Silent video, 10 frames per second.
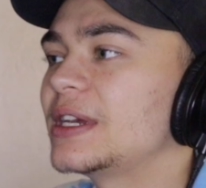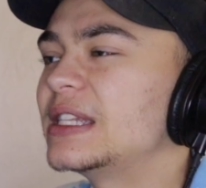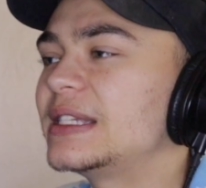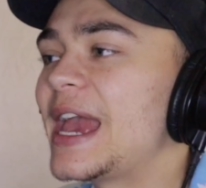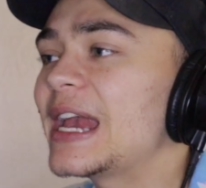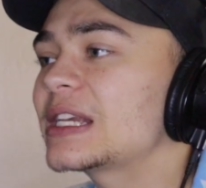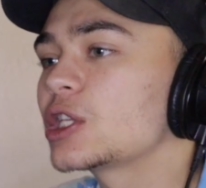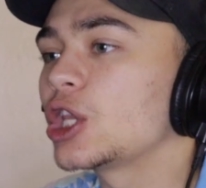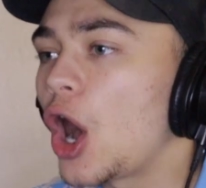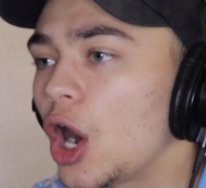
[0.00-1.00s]
it takes
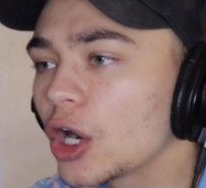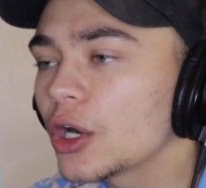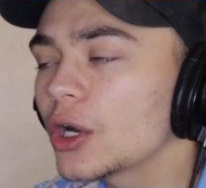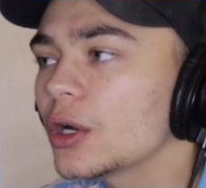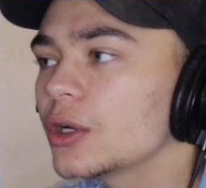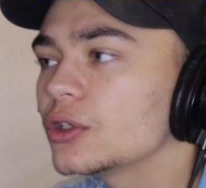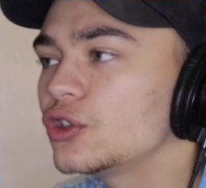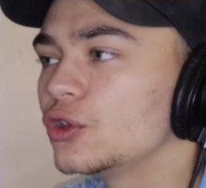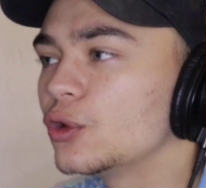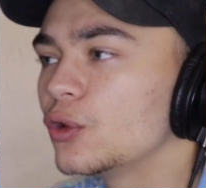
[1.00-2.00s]
longer
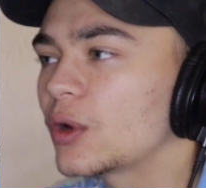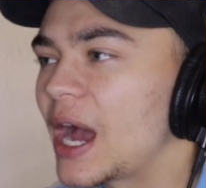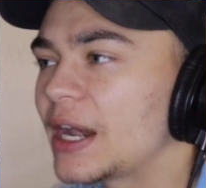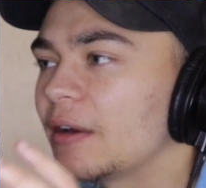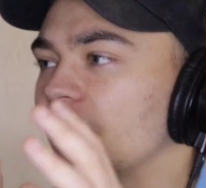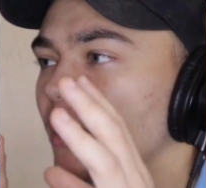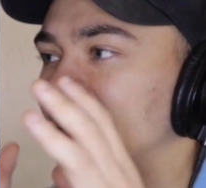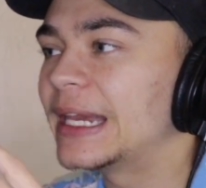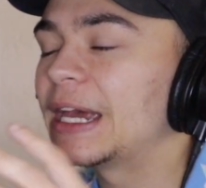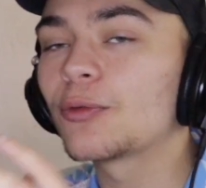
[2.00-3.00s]
to kind
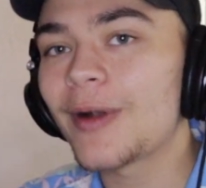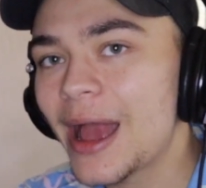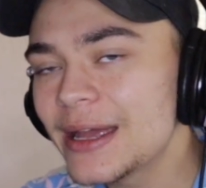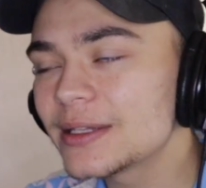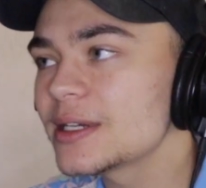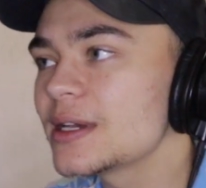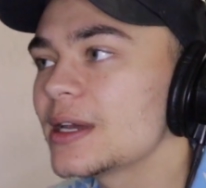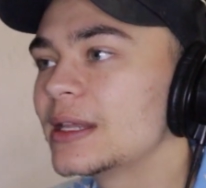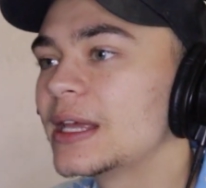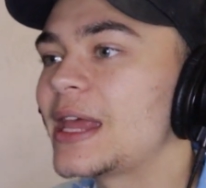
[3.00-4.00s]
of get it right
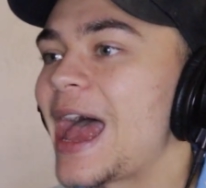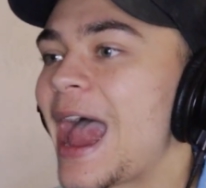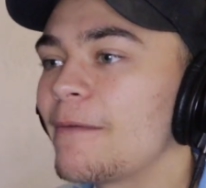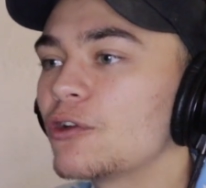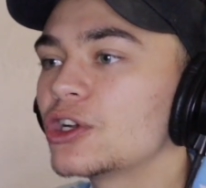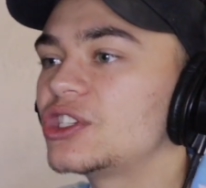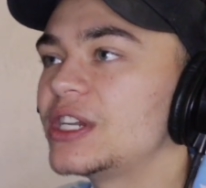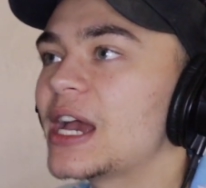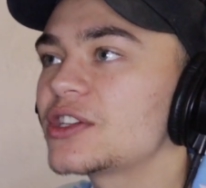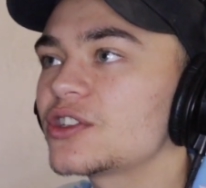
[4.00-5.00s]
than the average
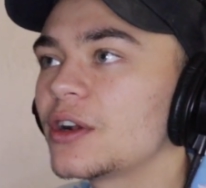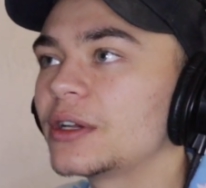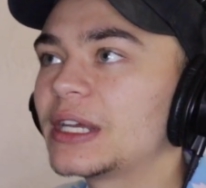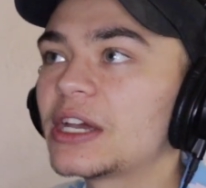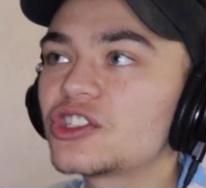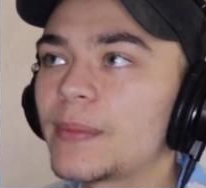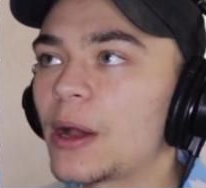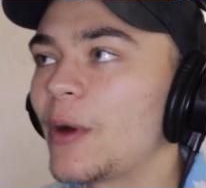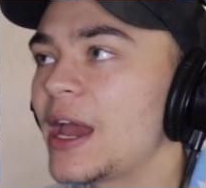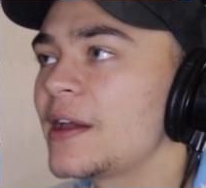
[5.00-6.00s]
de-esser or de-esser
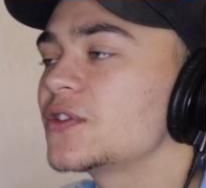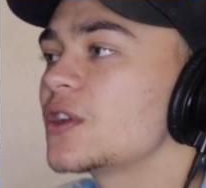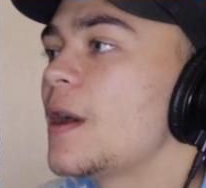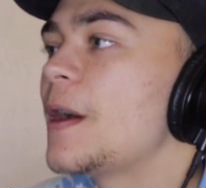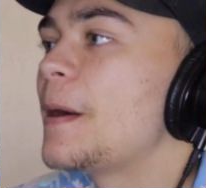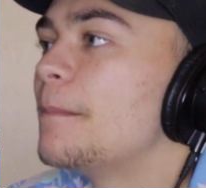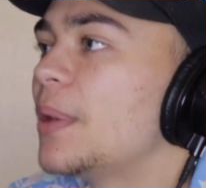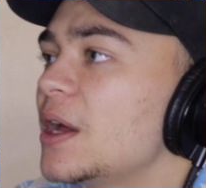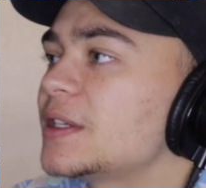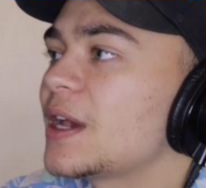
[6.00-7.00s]
by Waves,
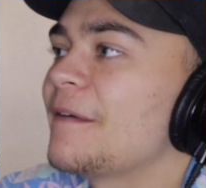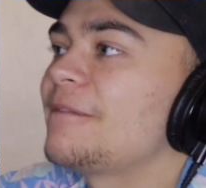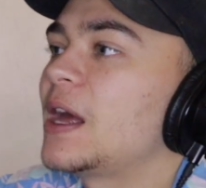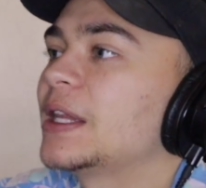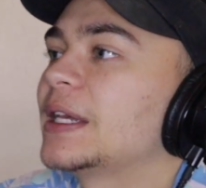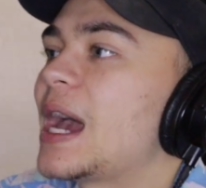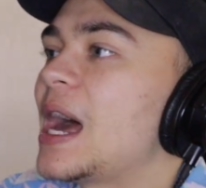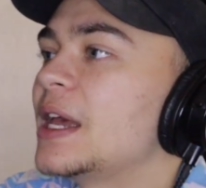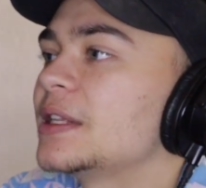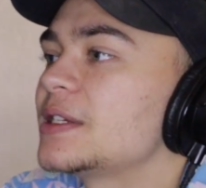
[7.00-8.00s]
but I finally
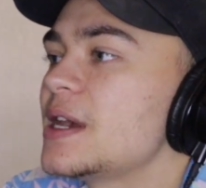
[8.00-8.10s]
got it.